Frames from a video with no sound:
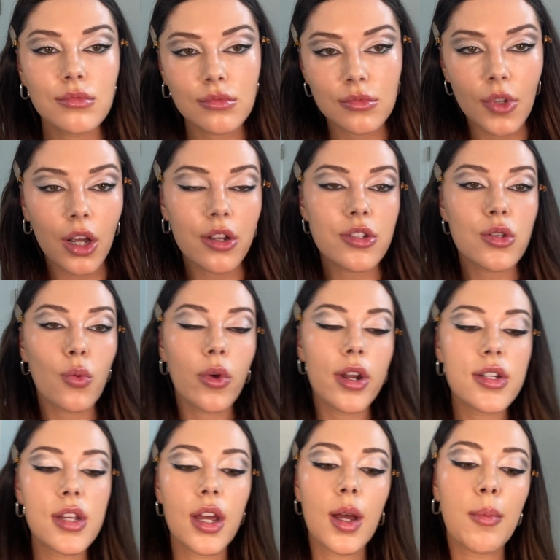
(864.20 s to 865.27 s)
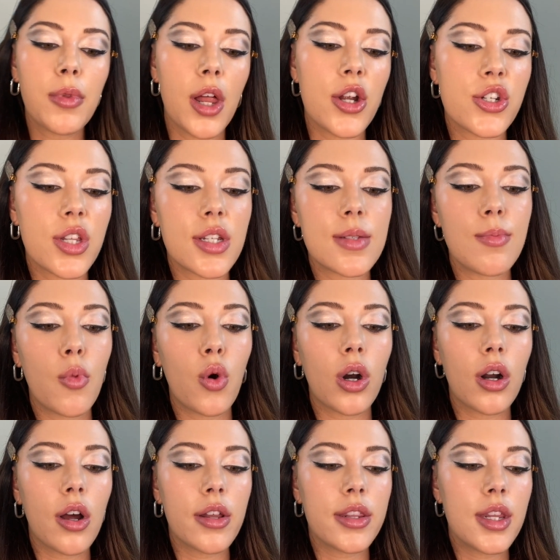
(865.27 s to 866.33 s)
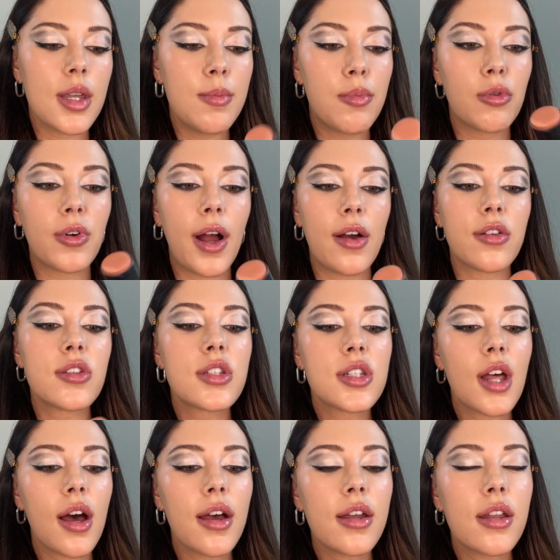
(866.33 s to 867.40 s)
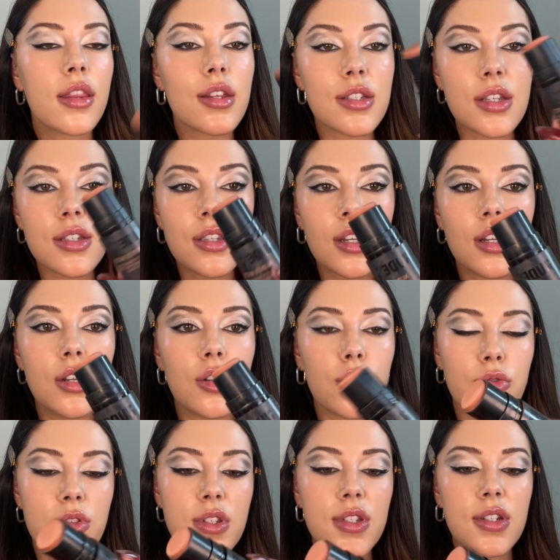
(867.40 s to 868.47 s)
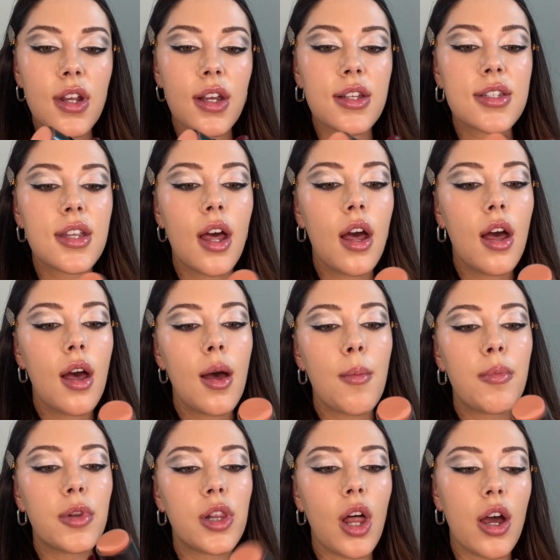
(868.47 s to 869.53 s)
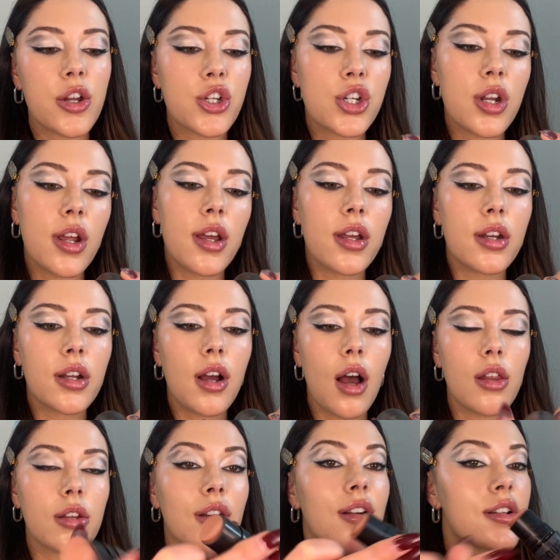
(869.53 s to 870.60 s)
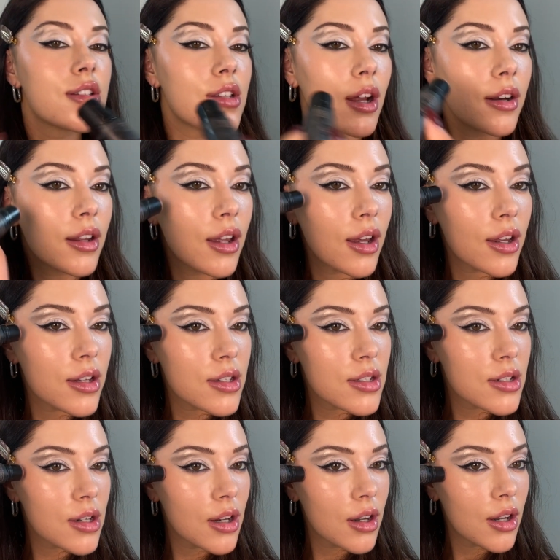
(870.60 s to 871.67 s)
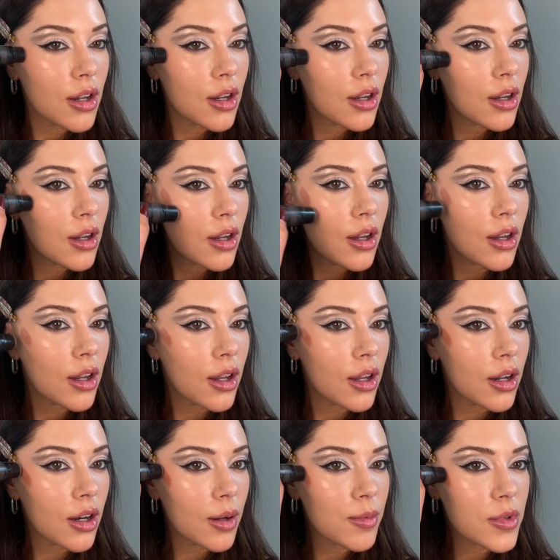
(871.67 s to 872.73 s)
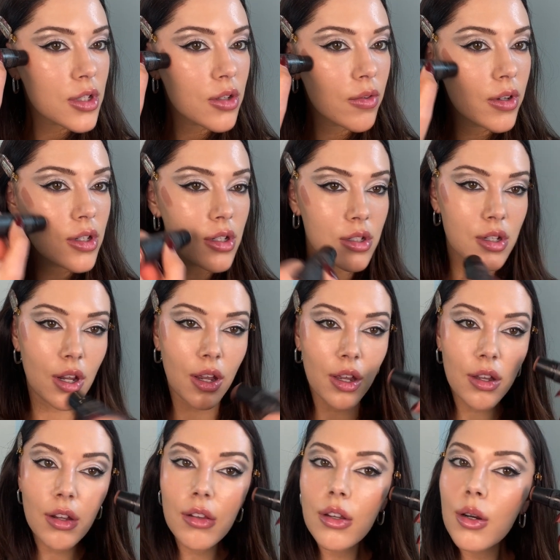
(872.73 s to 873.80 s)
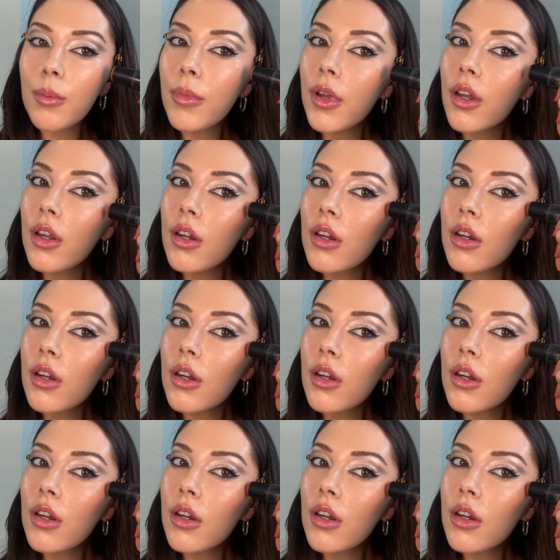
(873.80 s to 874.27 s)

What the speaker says: I also want to take a blush that's more on the brown side. This is the Nudestix blush in color Sunkissed. And I'm just going to take a little bit